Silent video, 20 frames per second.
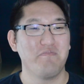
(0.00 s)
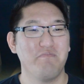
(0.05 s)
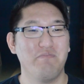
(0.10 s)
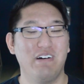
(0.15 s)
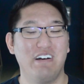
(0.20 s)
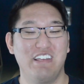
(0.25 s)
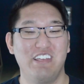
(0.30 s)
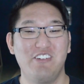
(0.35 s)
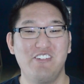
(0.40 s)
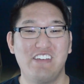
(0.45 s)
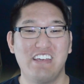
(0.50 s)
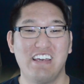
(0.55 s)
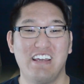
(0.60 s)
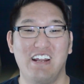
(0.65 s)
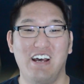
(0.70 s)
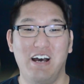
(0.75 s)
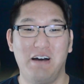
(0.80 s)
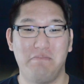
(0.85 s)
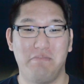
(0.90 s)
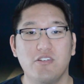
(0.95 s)
But you get
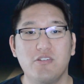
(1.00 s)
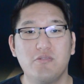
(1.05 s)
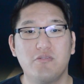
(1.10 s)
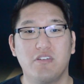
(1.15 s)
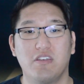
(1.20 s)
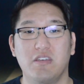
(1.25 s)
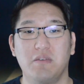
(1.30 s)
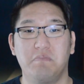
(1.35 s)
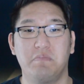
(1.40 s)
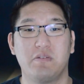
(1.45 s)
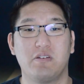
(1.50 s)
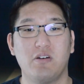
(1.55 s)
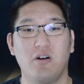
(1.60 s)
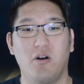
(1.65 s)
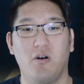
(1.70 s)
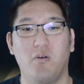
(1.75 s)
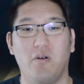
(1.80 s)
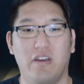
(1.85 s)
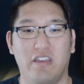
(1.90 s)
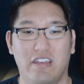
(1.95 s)
up, you keep
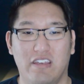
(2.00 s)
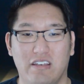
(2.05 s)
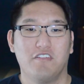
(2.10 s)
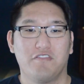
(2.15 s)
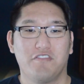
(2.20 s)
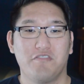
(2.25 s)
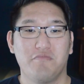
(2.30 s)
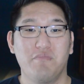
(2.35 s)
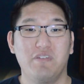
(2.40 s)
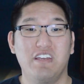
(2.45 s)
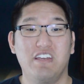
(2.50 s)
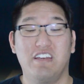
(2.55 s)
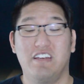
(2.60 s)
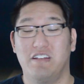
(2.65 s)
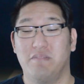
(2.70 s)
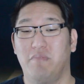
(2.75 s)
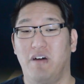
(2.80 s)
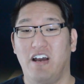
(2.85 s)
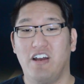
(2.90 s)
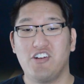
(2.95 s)
going. For me,
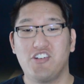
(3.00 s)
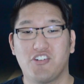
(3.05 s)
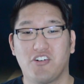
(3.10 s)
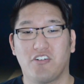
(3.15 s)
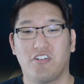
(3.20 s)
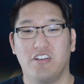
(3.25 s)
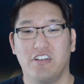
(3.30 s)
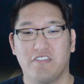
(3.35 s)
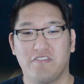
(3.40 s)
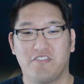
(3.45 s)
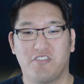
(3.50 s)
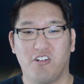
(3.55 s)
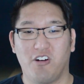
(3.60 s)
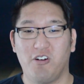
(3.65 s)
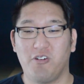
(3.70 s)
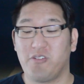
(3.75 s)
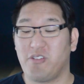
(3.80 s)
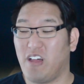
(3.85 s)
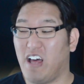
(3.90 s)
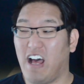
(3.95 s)
in my journey of
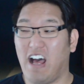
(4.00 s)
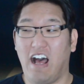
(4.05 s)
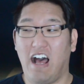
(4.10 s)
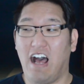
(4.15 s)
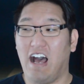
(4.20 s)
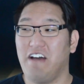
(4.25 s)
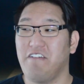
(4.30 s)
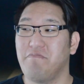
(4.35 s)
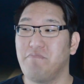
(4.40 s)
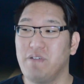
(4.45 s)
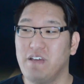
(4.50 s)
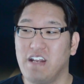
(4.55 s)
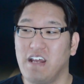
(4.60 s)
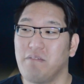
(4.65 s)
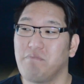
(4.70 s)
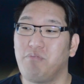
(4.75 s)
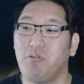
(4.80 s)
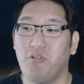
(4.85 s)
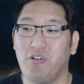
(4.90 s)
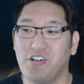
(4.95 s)
growth, I've been
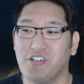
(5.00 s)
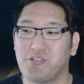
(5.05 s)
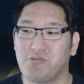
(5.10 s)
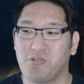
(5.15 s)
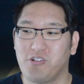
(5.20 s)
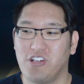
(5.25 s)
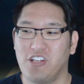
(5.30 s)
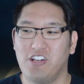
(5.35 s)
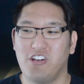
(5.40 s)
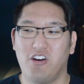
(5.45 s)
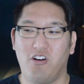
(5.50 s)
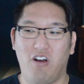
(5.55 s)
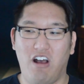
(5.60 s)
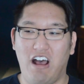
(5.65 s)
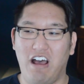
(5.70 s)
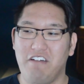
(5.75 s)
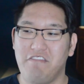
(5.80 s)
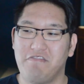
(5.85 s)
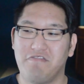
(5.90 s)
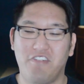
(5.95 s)
at points where,
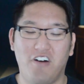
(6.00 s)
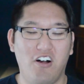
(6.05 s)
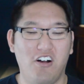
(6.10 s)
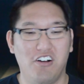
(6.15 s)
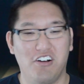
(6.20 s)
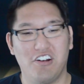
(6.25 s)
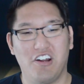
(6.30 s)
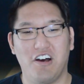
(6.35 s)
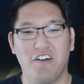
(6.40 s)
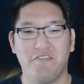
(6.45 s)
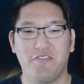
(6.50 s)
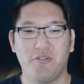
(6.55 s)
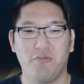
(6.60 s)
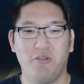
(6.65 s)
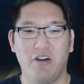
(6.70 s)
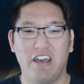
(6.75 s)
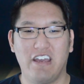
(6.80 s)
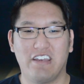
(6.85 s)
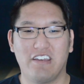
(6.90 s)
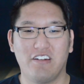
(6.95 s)
I've fallen off the
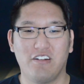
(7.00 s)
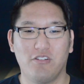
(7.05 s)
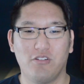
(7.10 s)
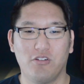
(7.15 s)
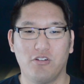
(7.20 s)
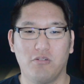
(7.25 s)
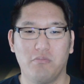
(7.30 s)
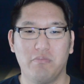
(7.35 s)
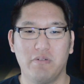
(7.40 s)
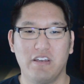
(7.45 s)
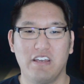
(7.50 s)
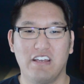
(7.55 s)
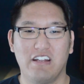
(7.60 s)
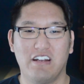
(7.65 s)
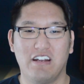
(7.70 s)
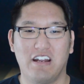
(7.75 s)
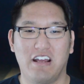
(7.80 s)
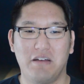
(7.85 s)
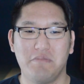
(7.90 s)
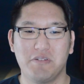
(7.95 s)
wagon a little bit,
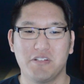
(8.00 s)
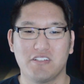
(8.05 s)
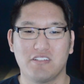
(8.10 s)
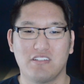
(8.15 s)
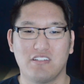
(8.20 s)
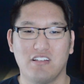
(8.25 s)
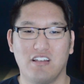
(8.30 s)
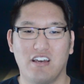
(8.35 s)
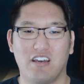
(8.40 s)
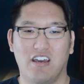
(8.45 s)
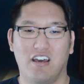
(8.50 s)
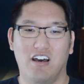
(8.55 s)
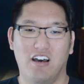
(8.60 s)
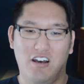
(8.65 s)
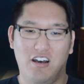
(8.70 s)
and I'm just like,